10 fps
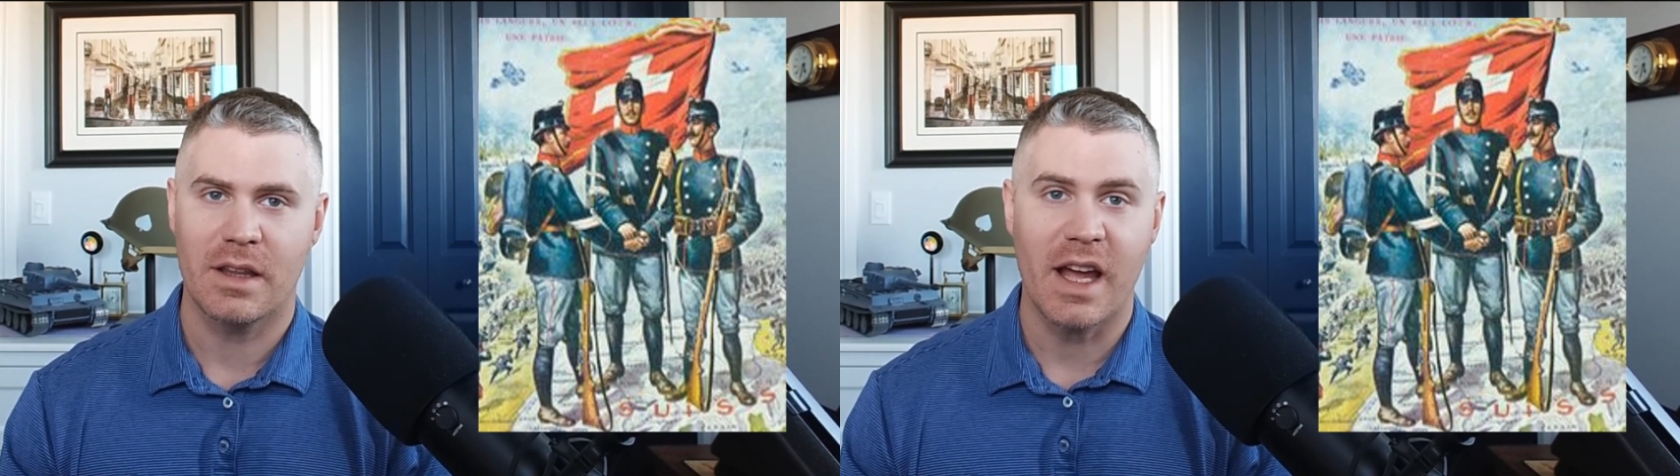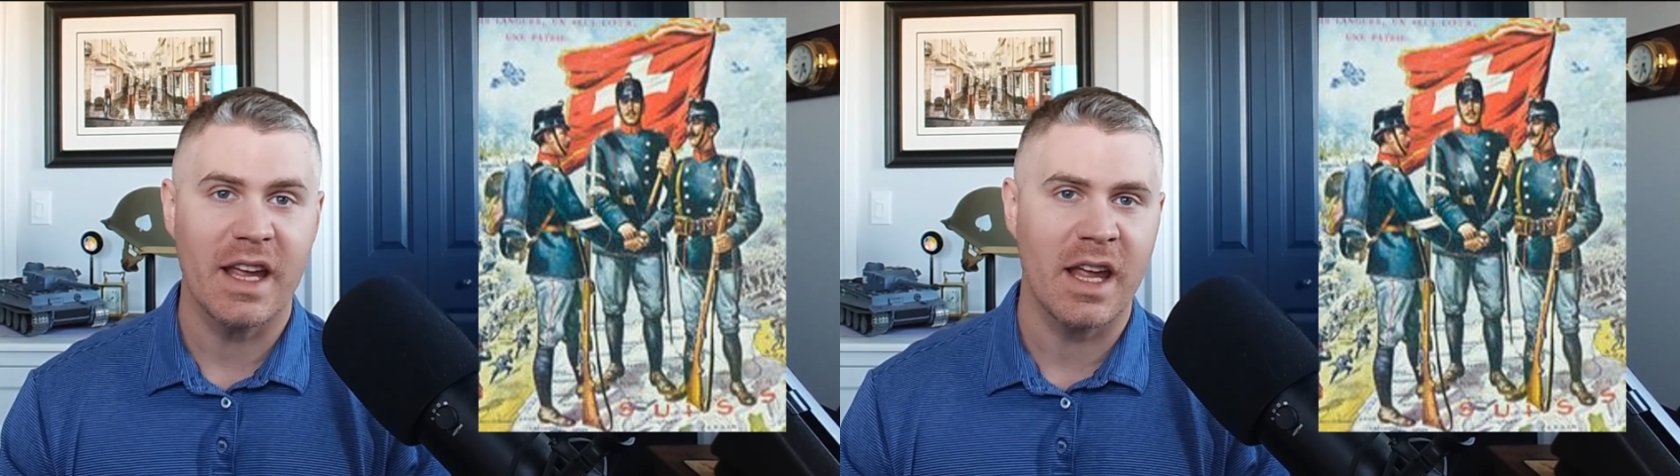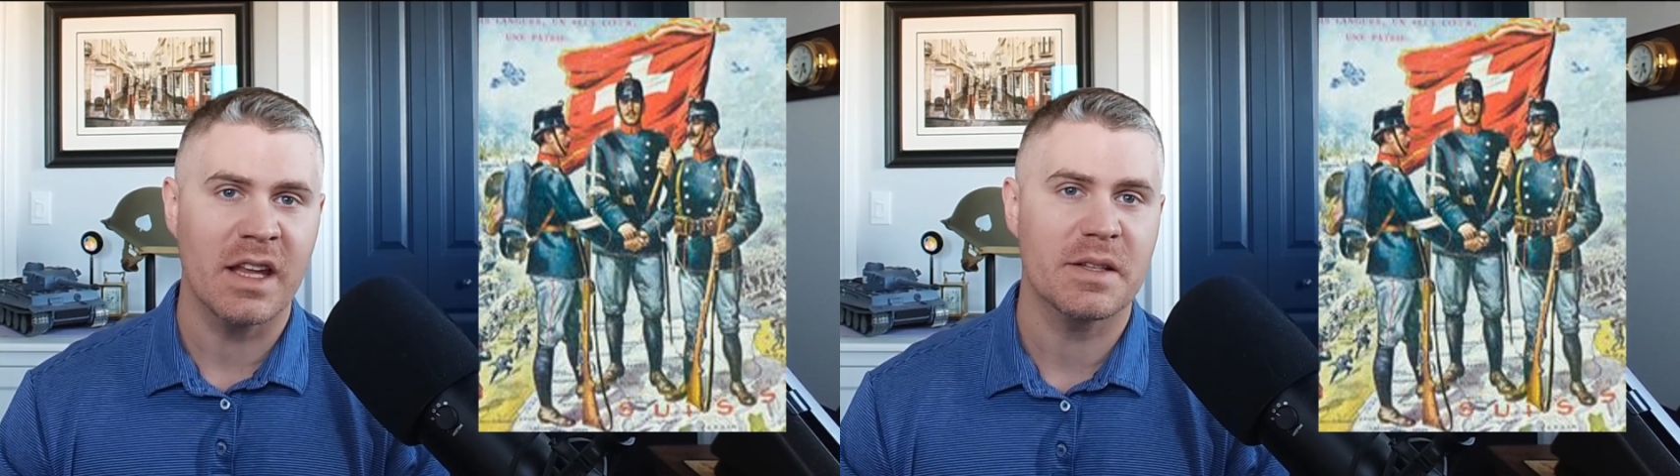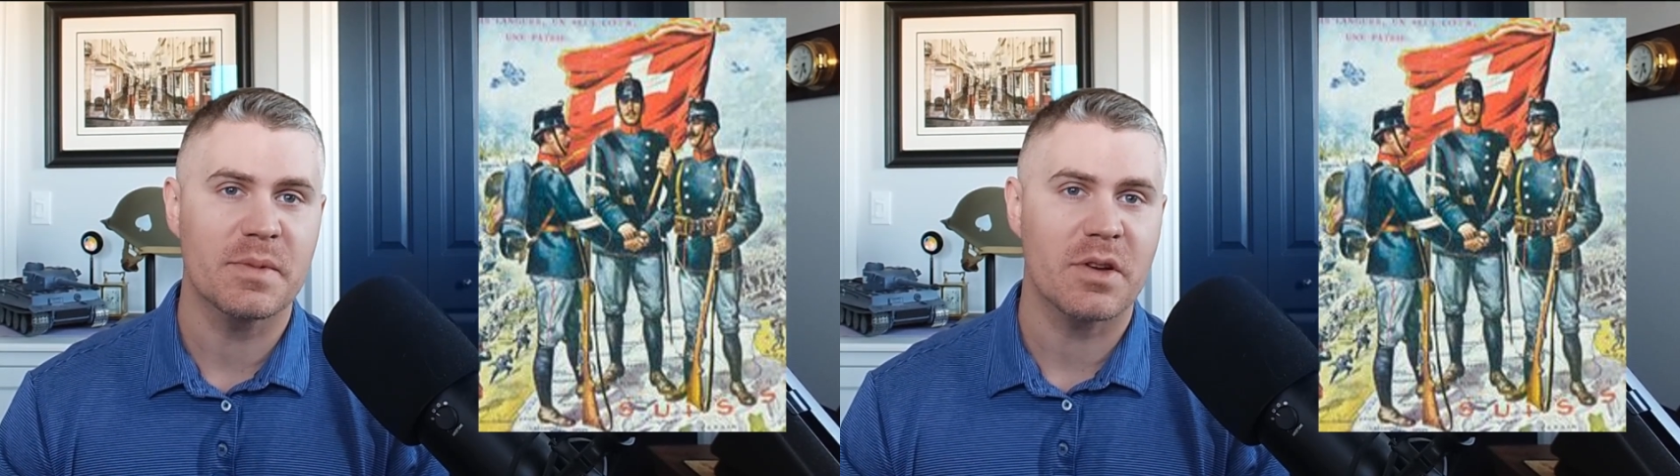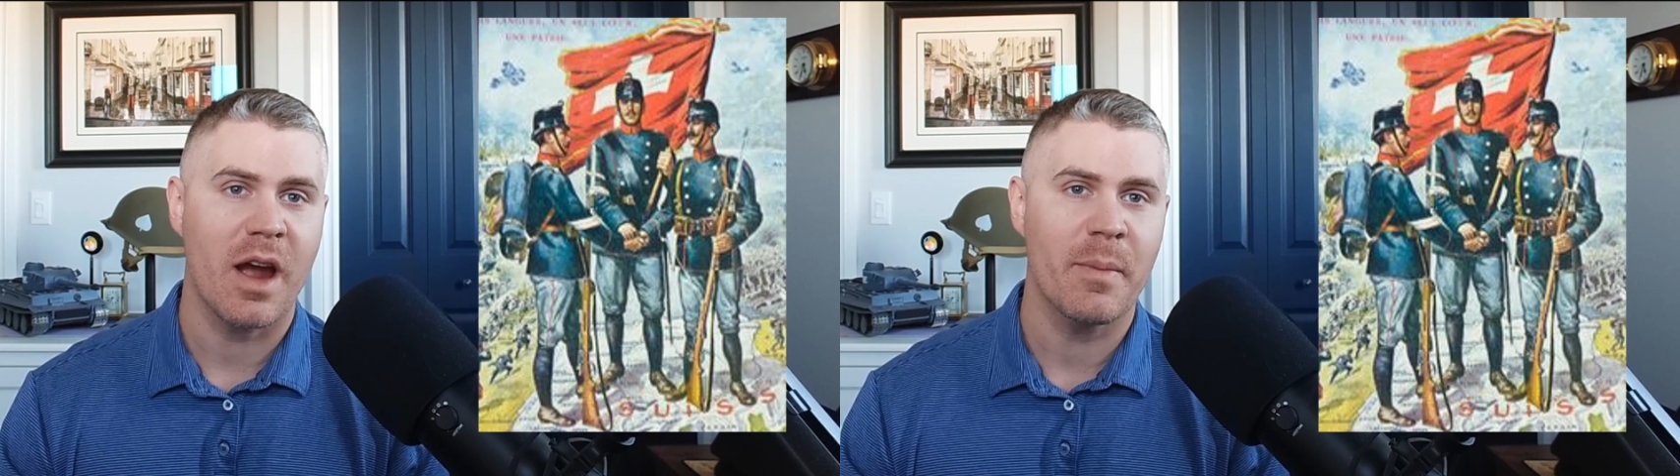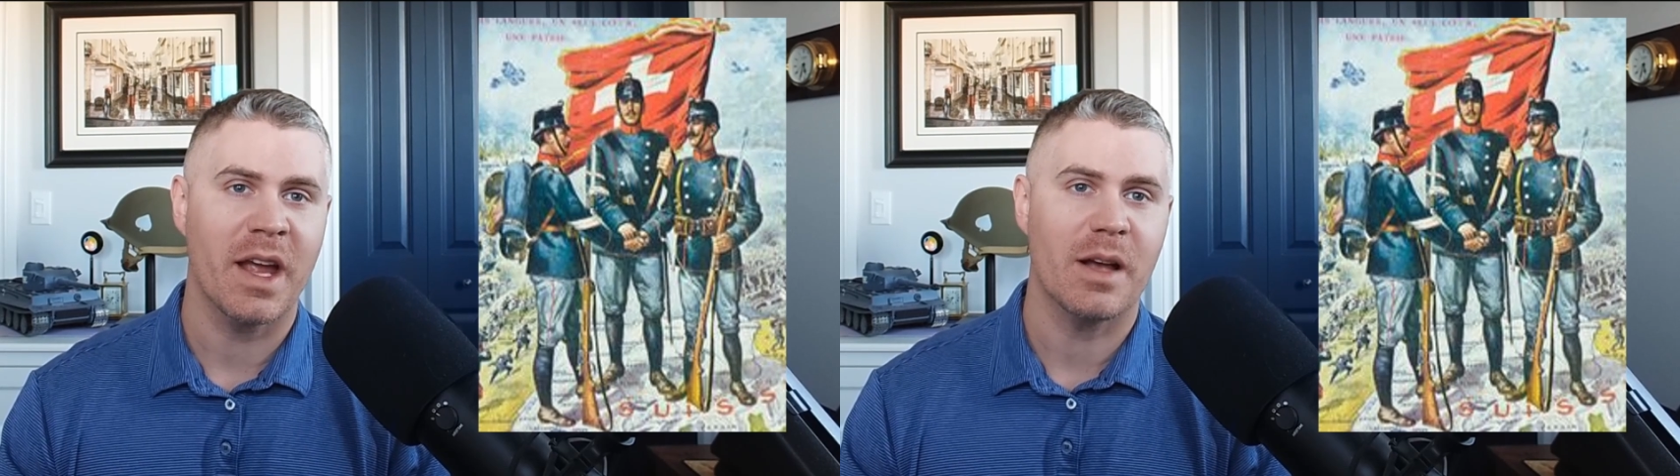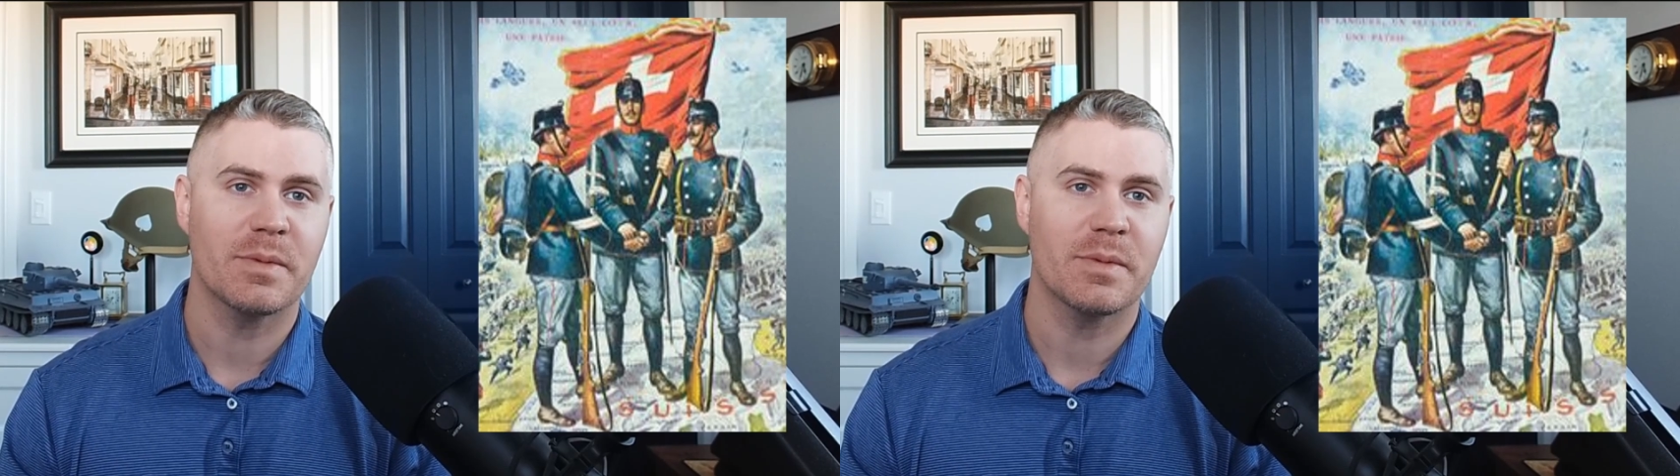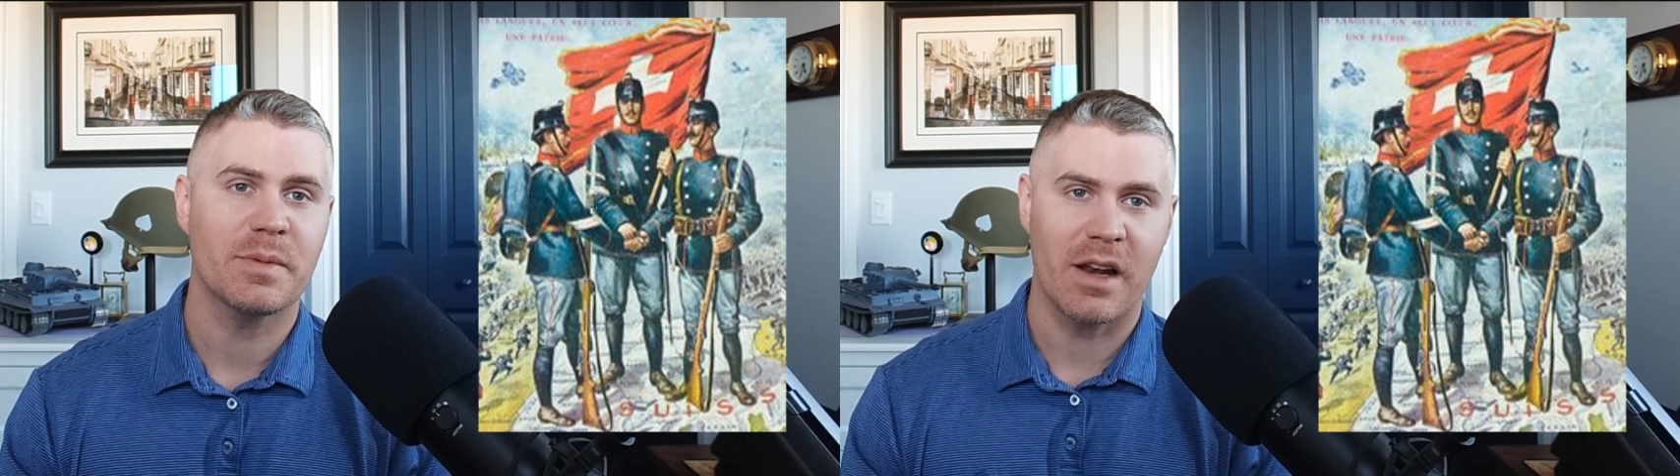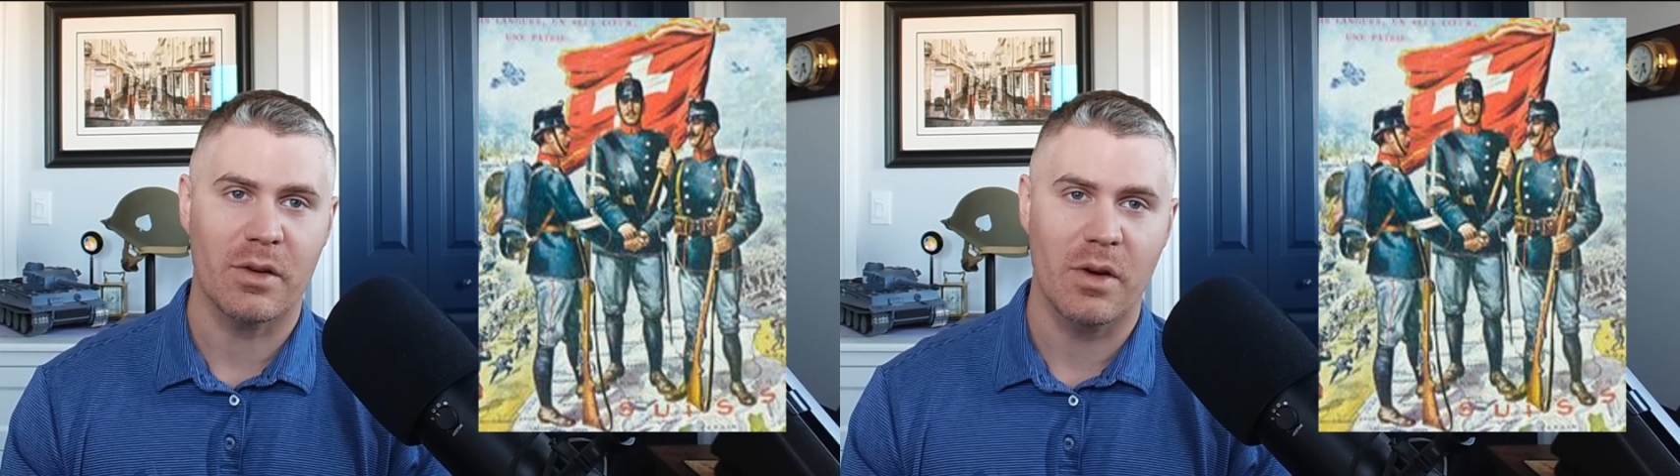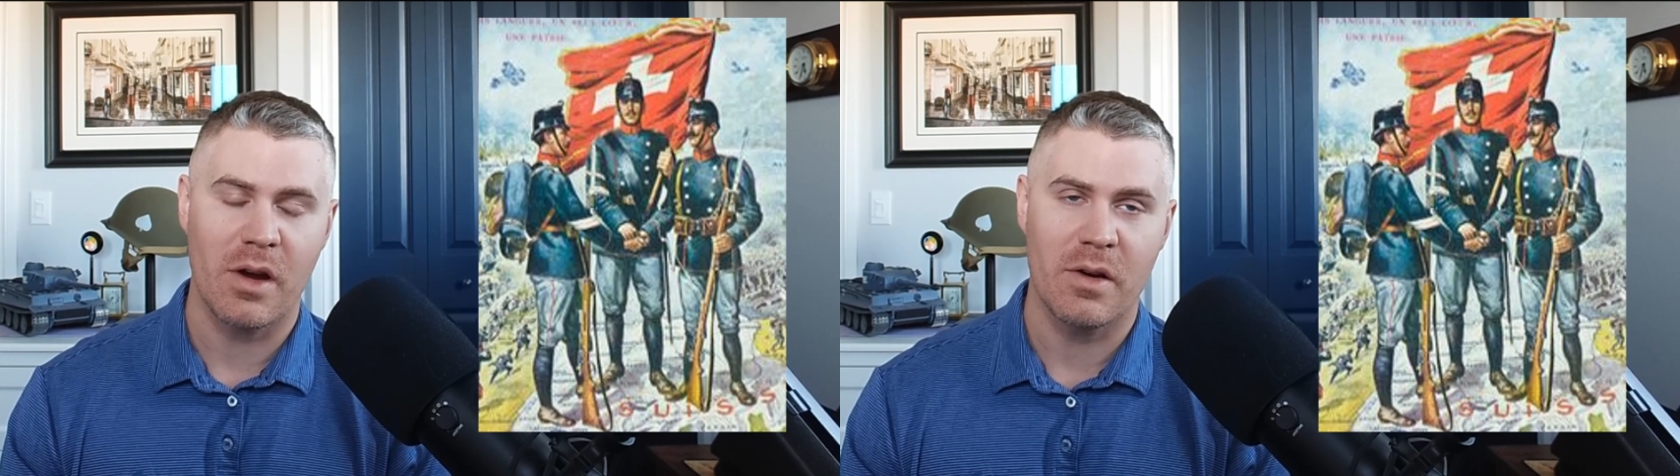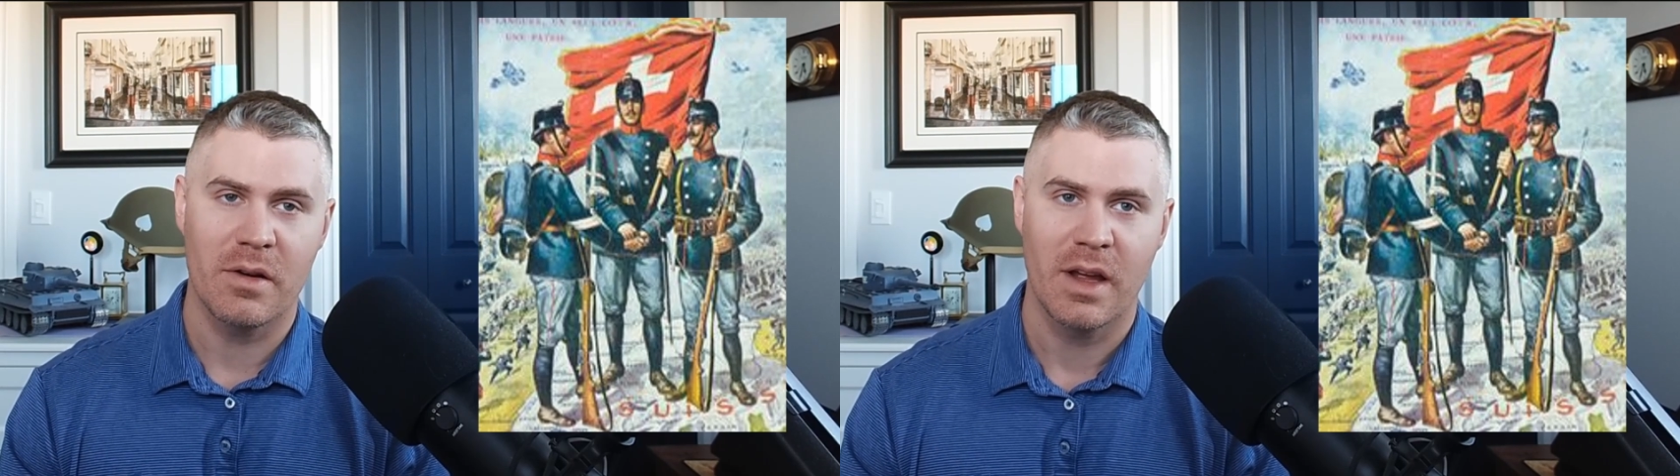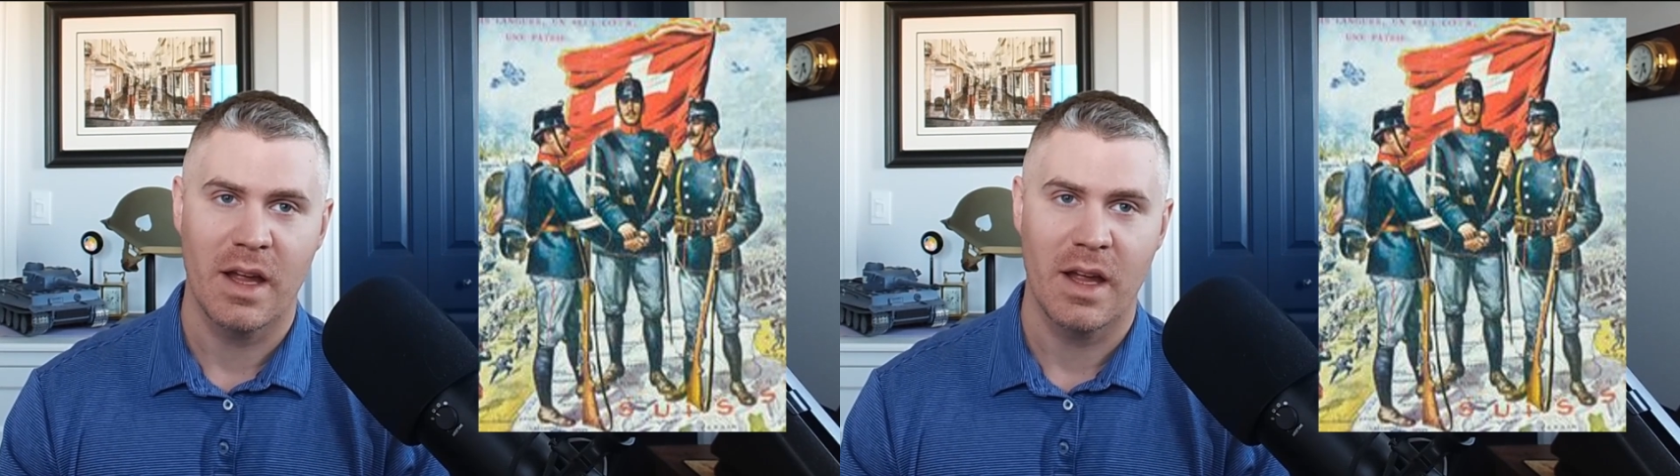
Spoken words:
Liking and subscribing helps the channel grow.